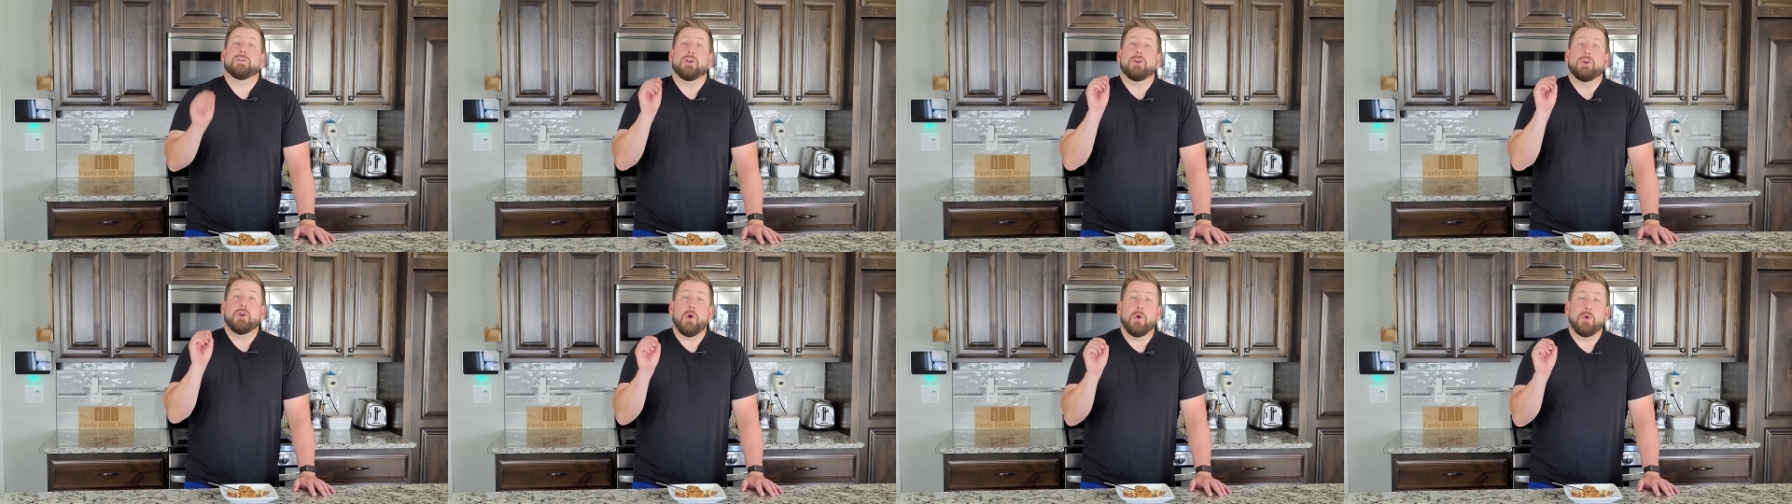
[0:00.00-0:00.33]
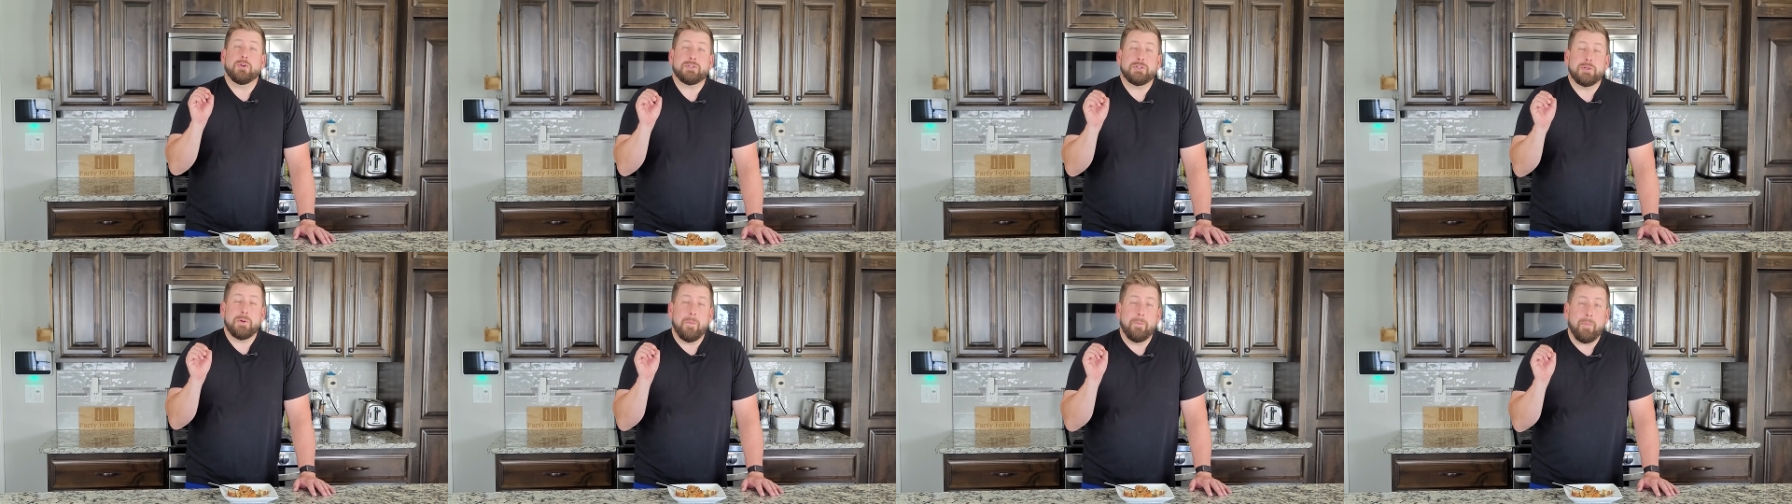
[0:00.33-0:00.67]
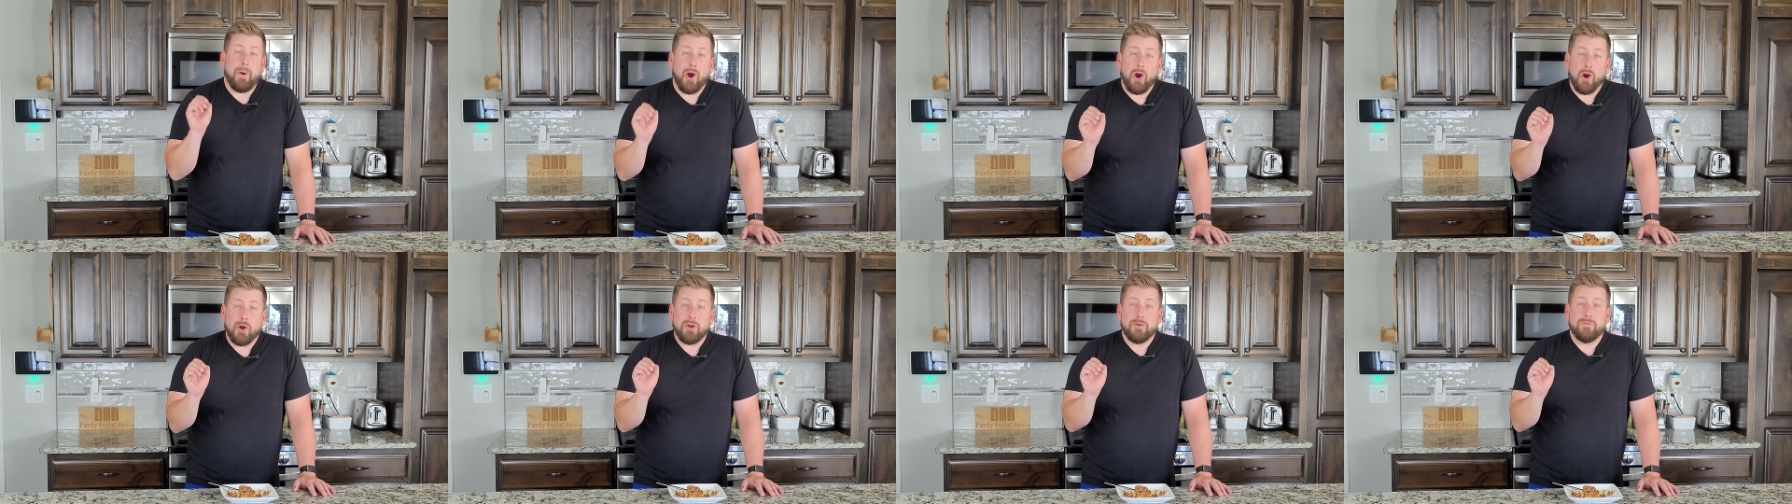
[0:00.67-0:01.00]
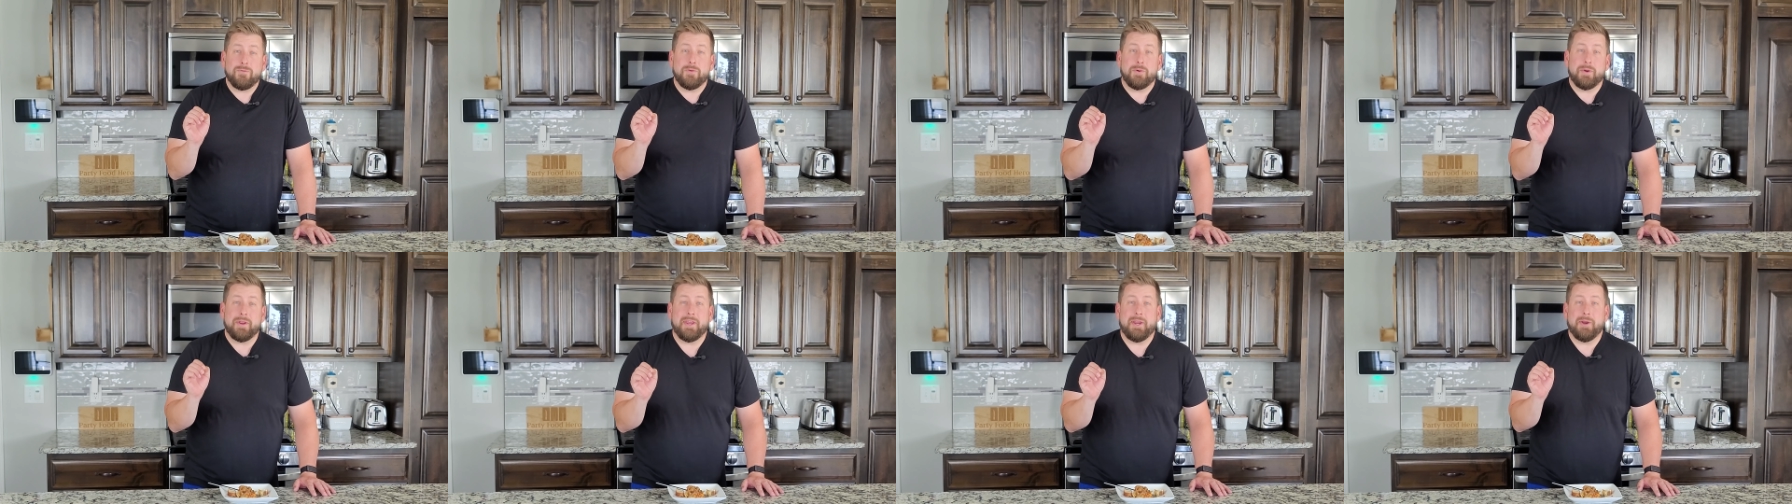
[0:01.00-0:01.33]
Go to
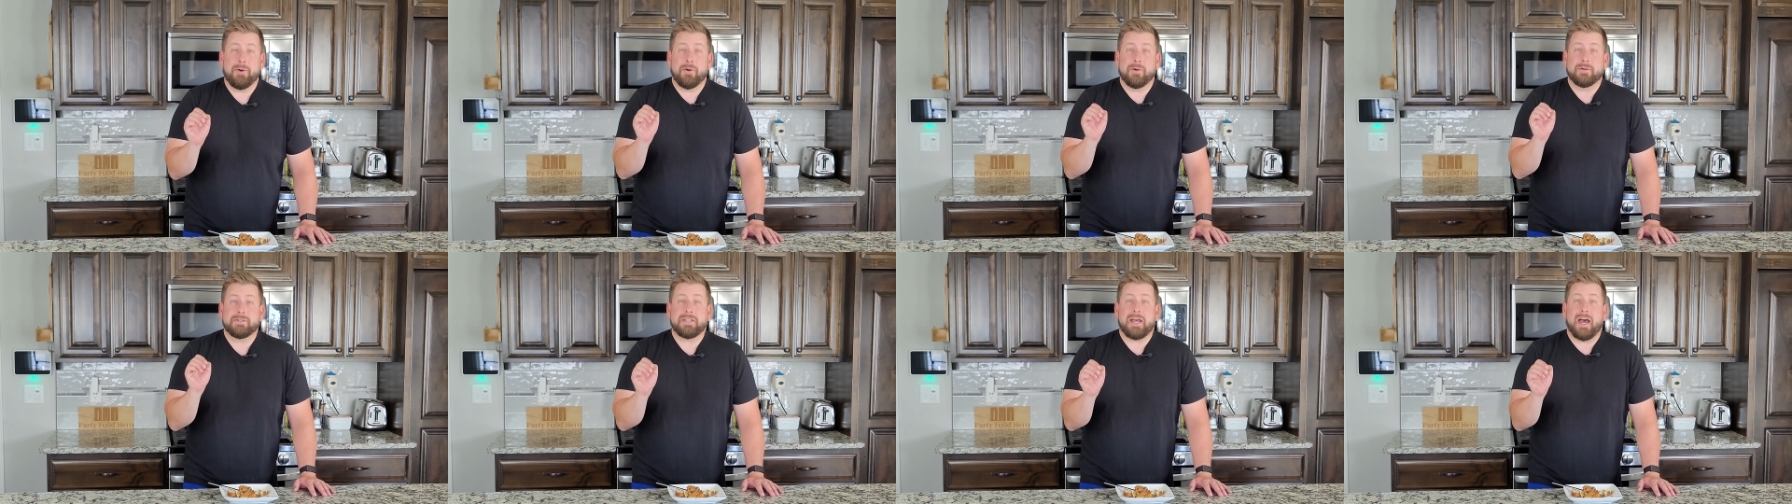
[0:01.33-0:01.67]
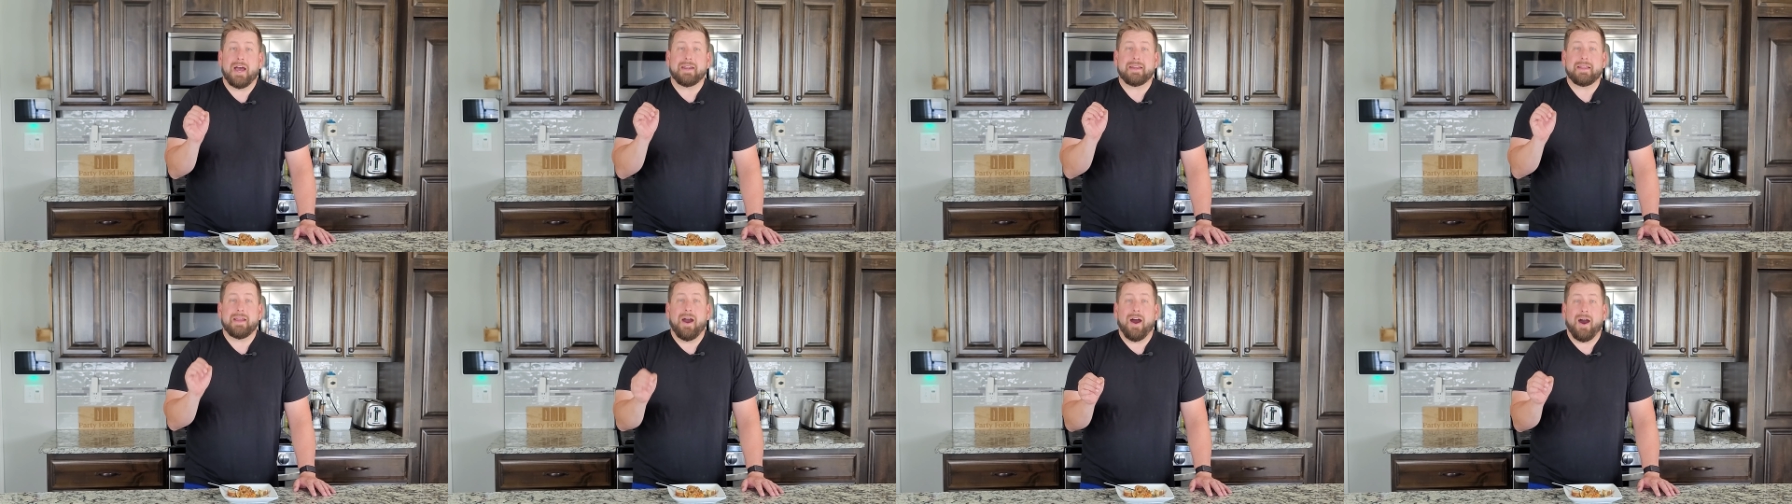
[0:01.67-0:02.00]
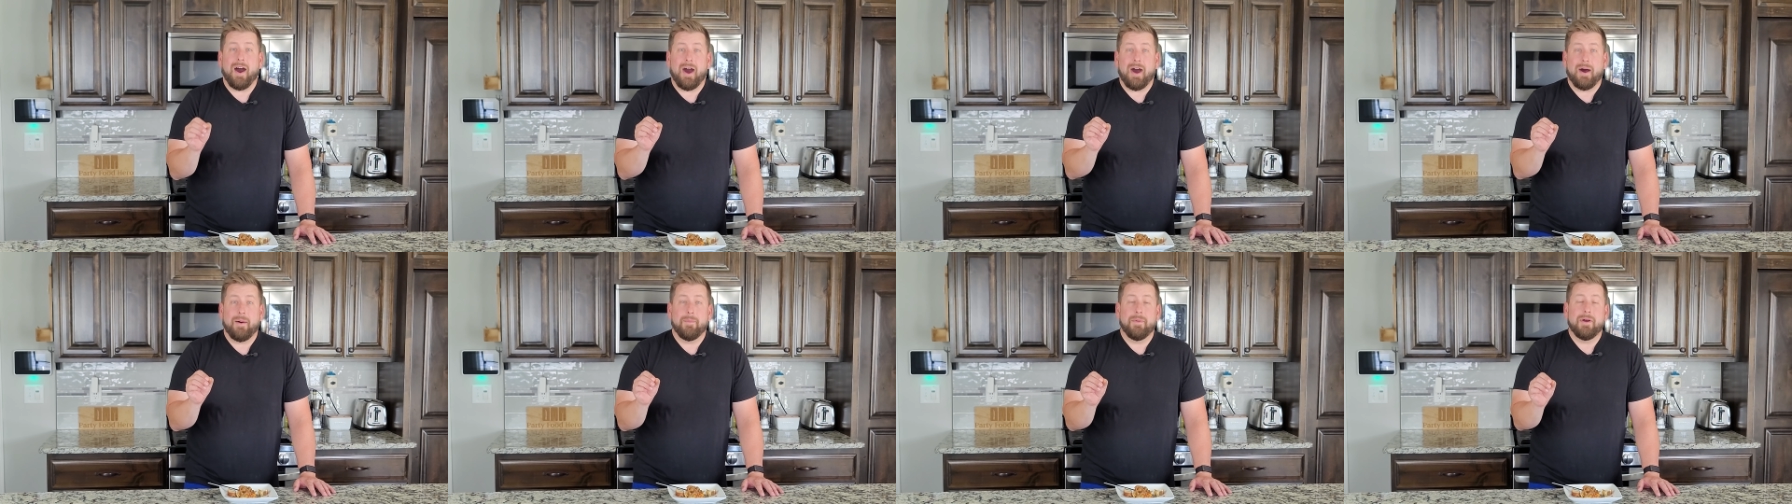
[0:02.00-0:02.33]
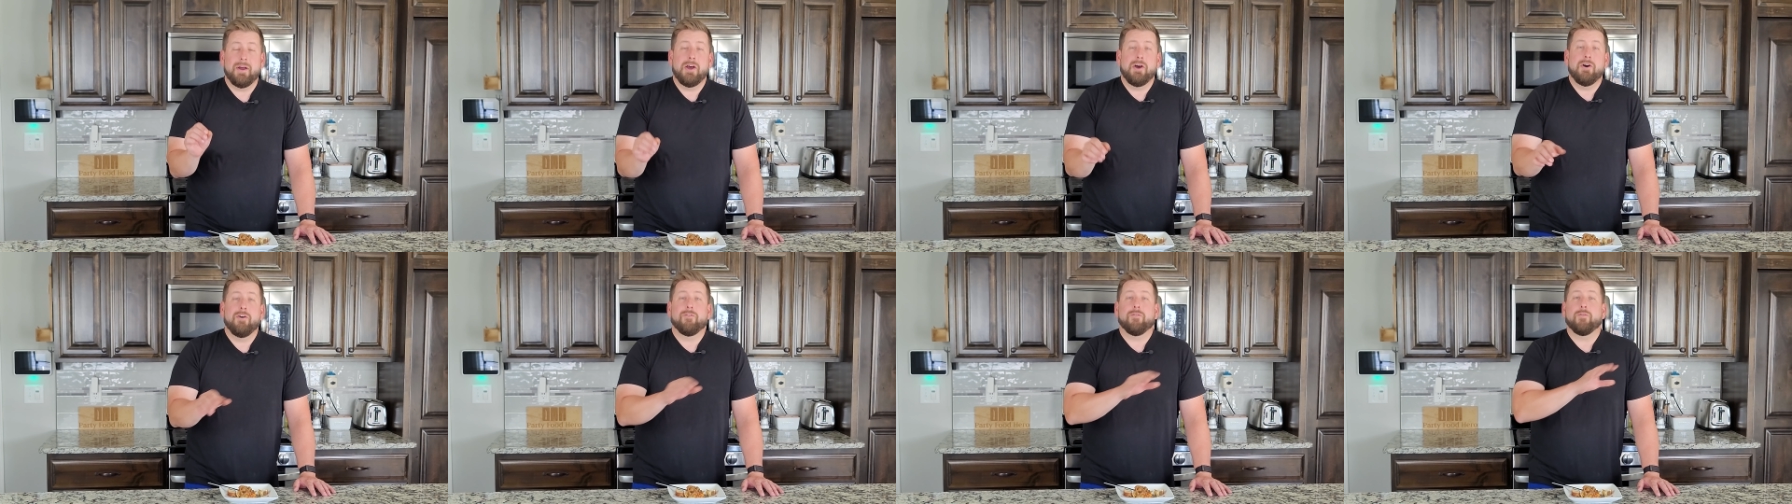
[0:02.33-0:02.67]
partyfoodhero.com
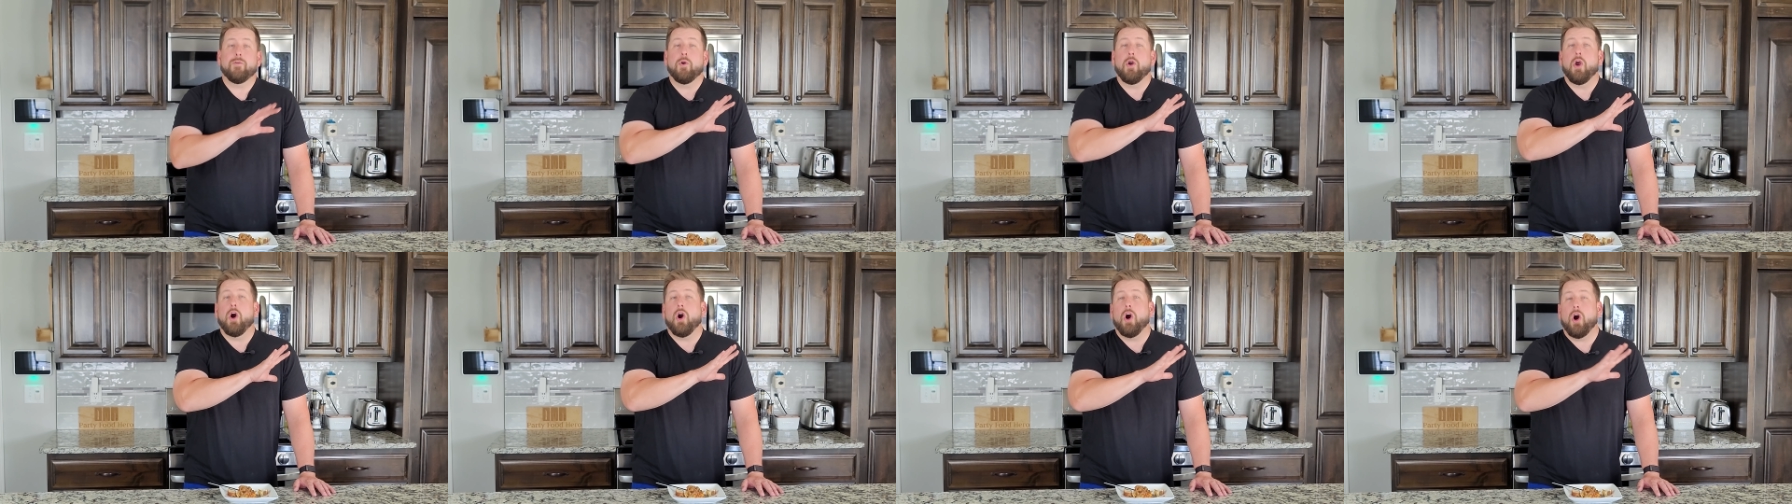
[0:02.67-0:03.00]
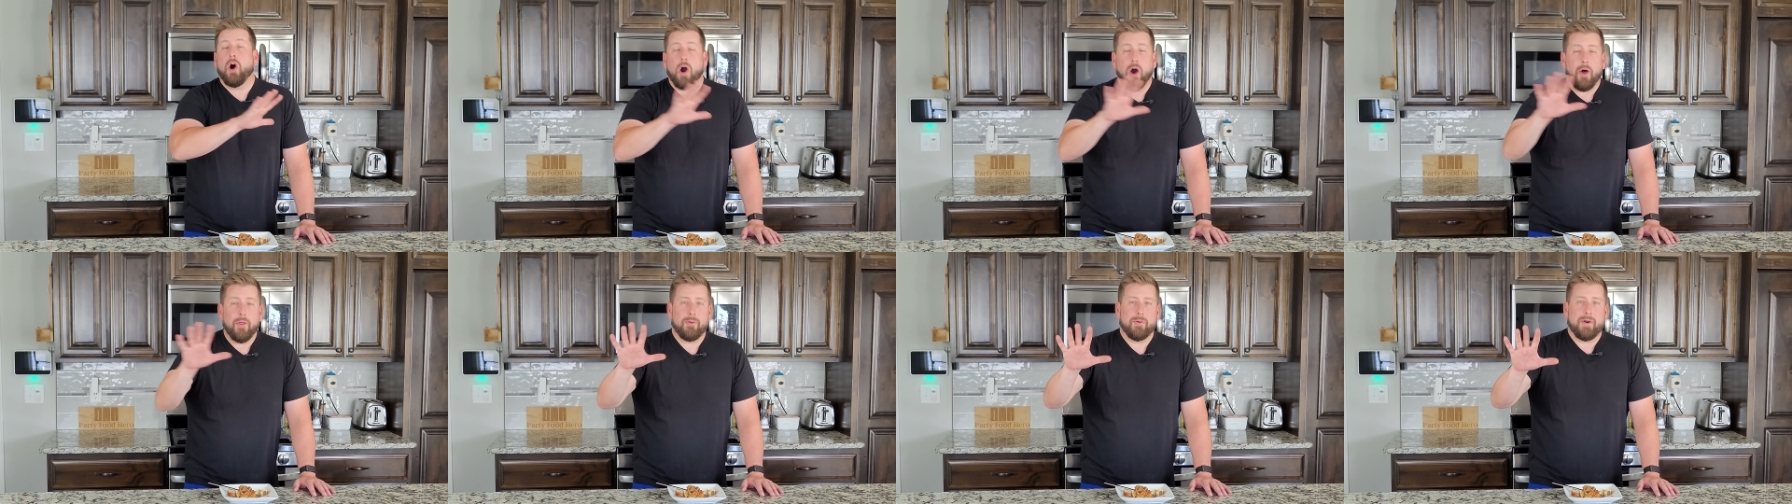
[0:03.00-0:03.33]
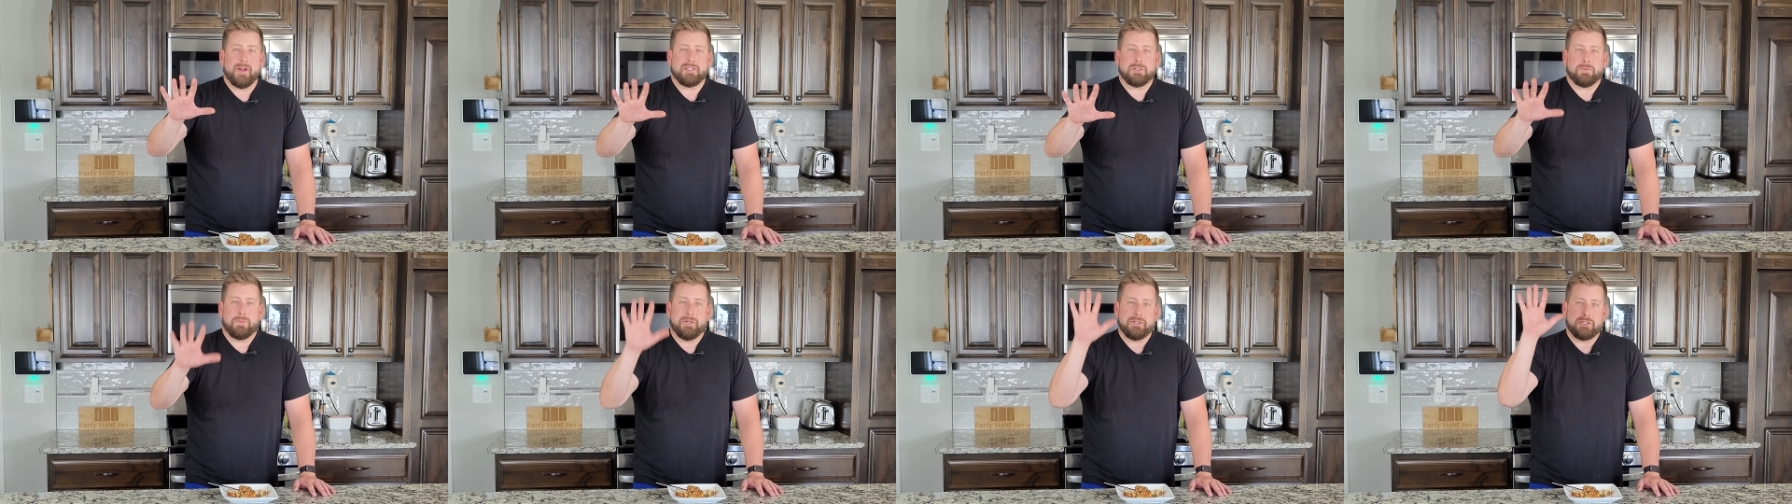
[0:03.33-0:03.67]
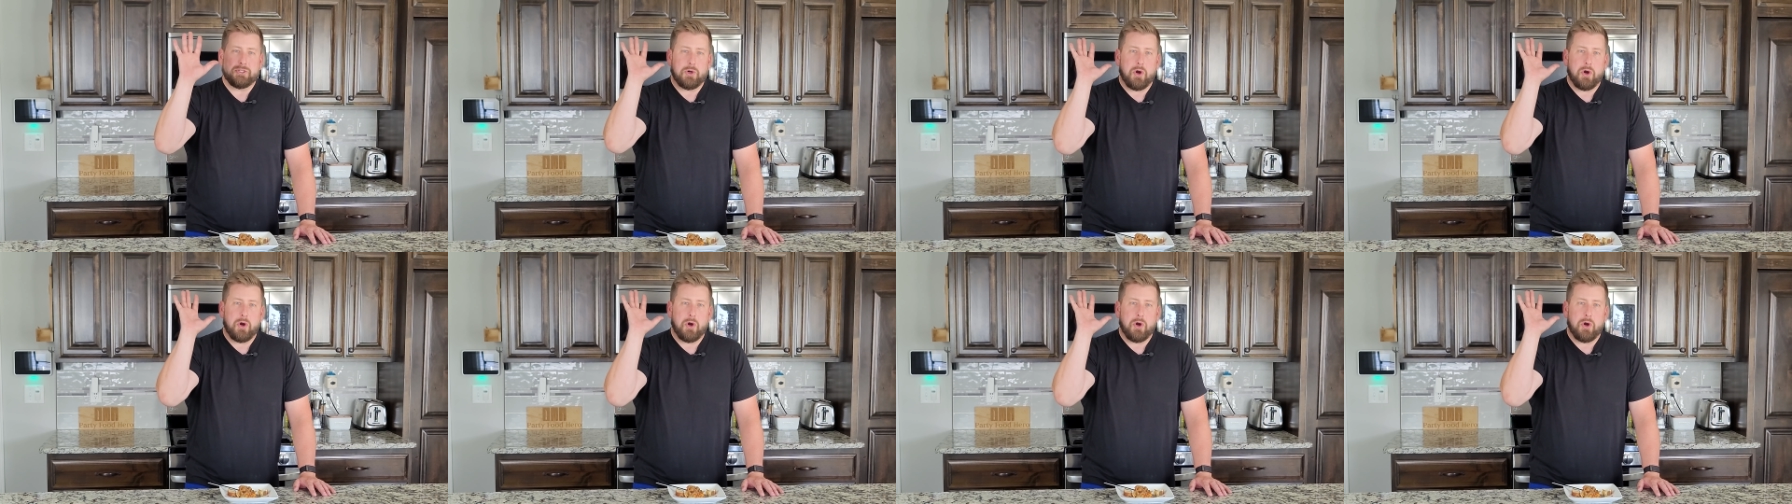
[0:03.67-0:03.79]
for all the recipes.